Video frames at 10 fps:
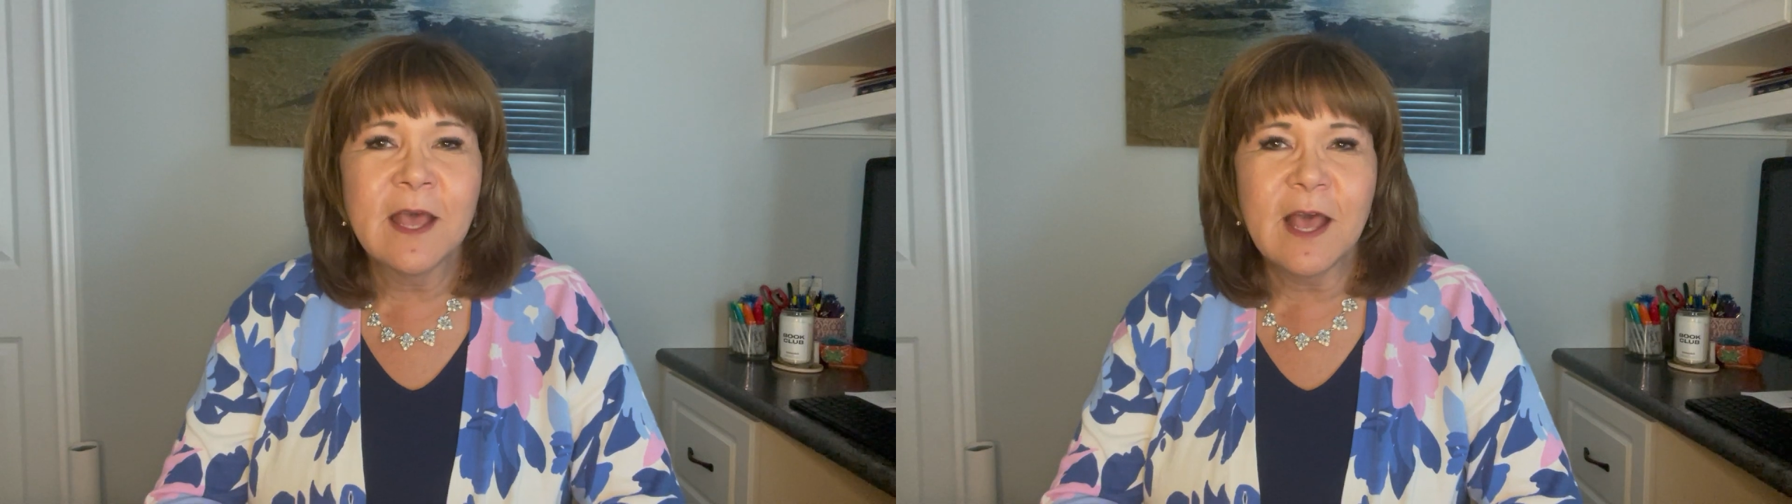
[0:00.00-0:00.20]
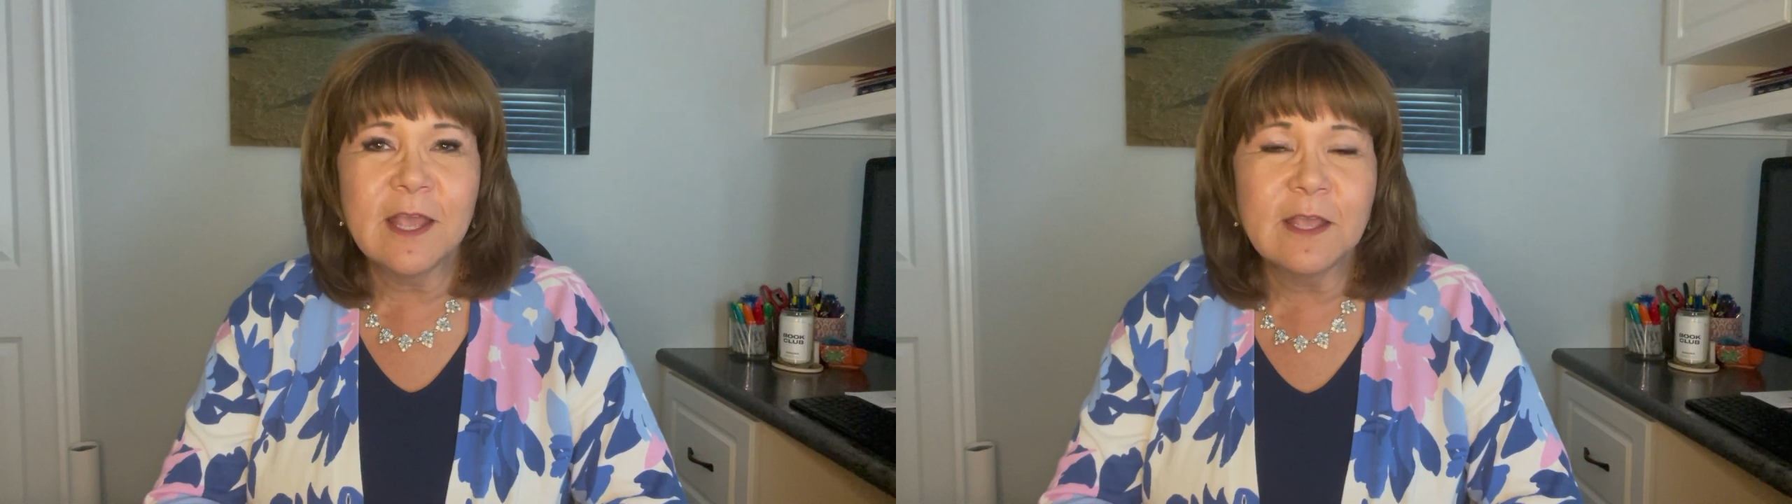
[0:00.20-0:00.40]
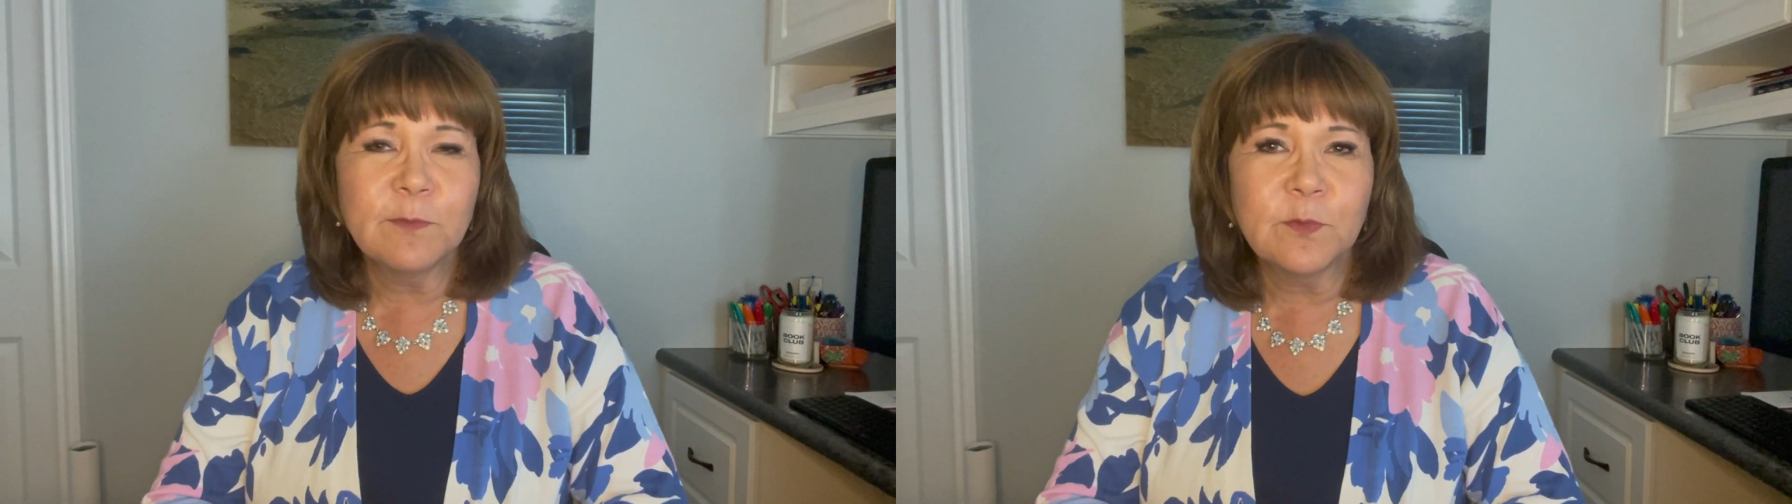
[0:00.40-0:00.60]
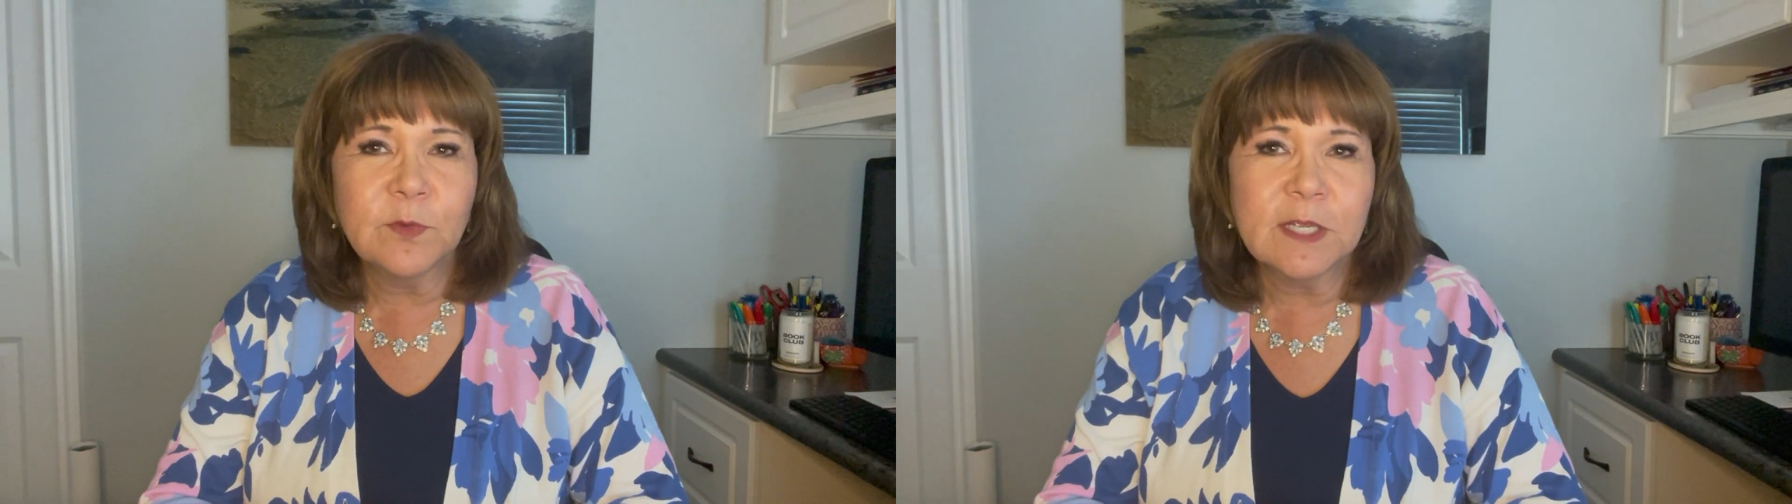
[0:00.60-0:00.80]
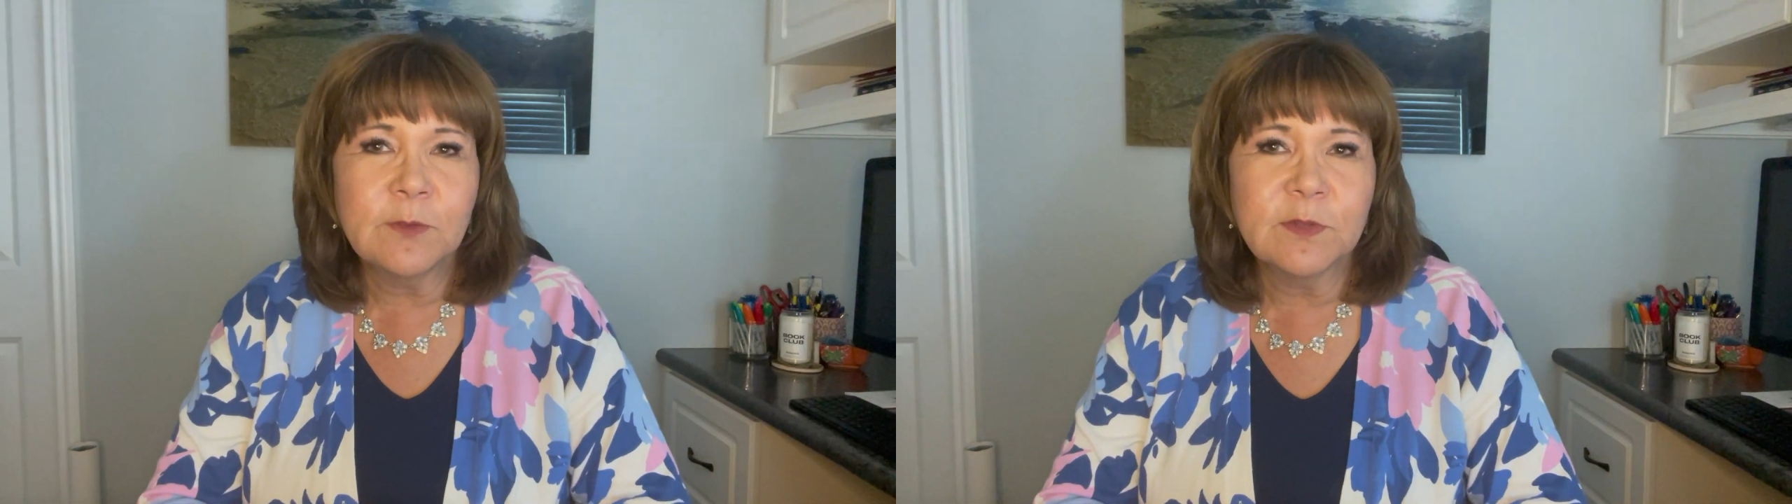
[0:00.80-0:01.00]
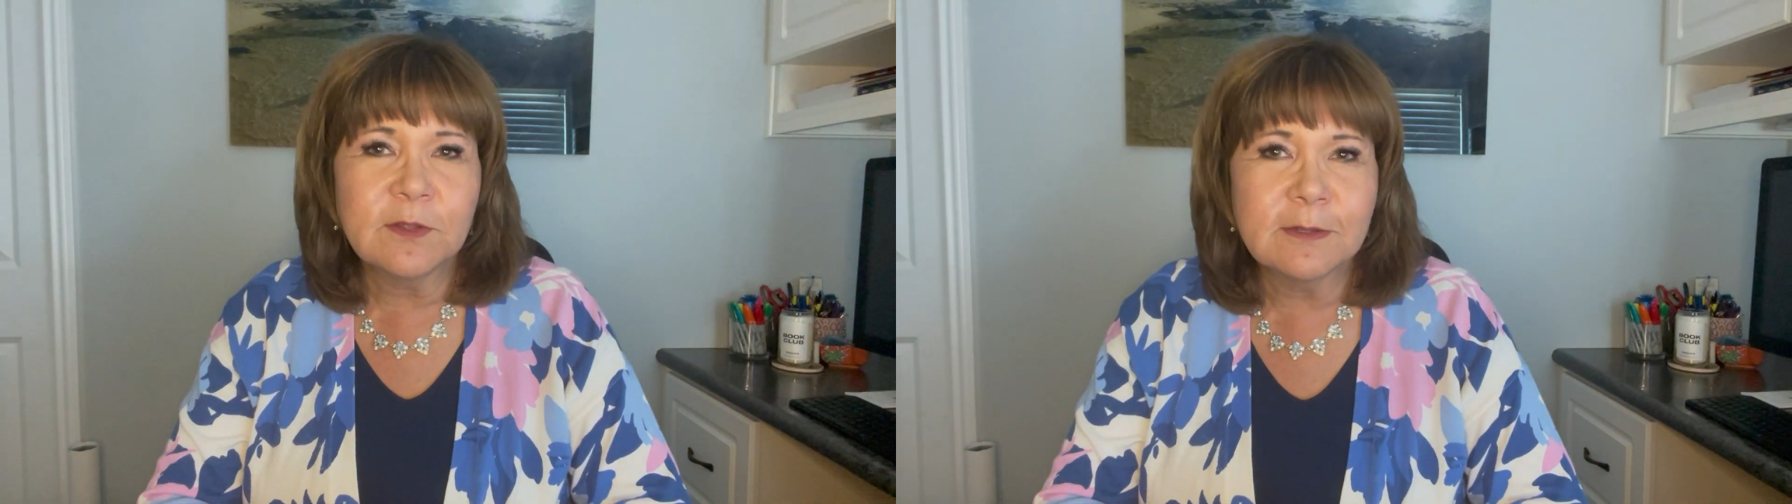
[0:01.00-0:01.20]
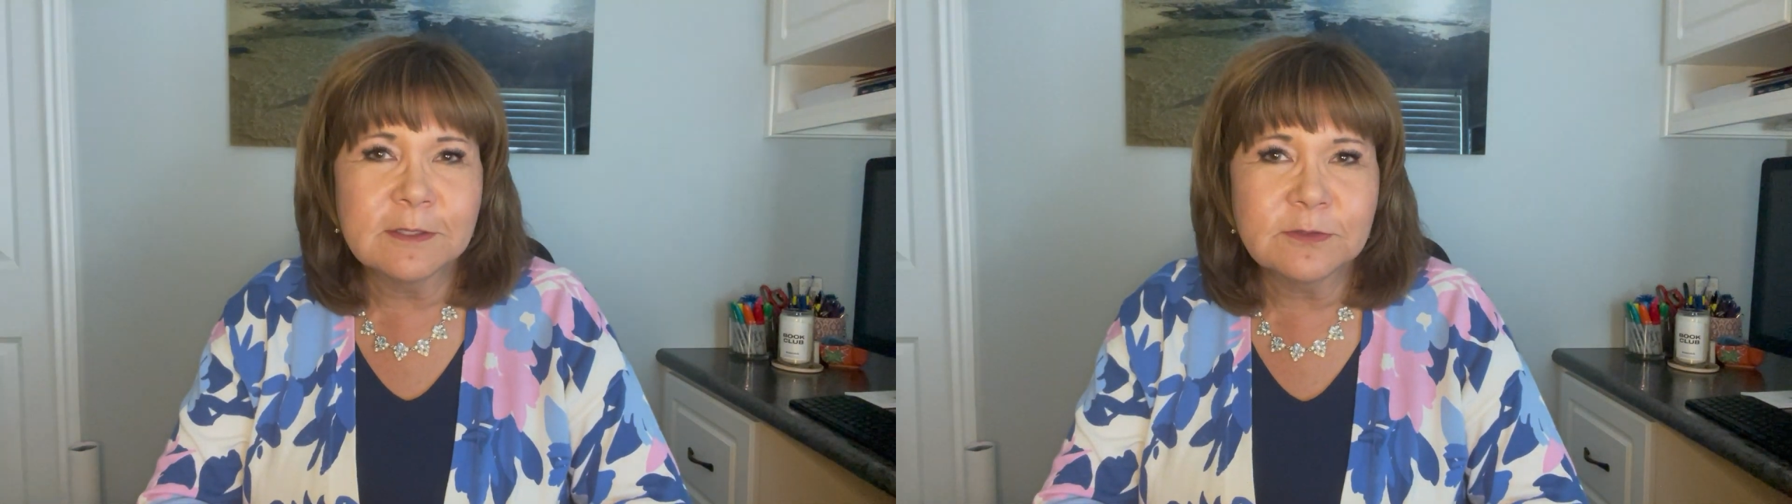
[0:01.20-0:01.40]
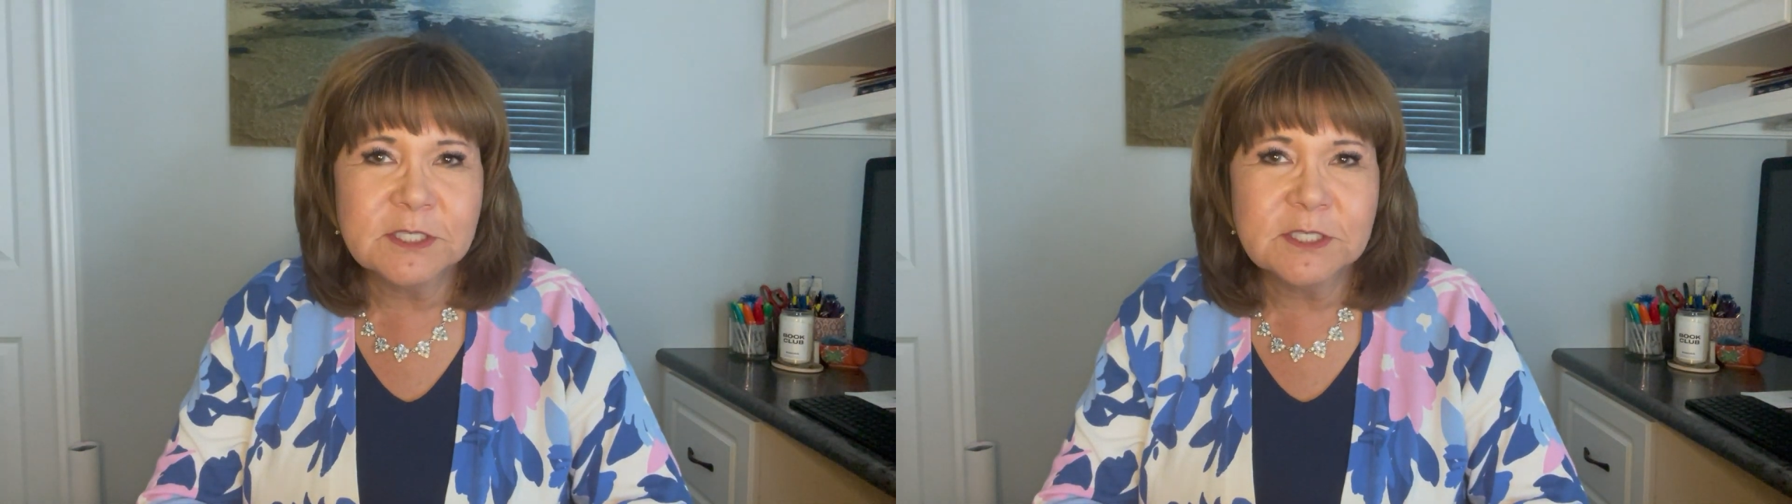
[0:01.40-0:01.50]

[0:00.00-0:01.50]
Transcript: I have been working with older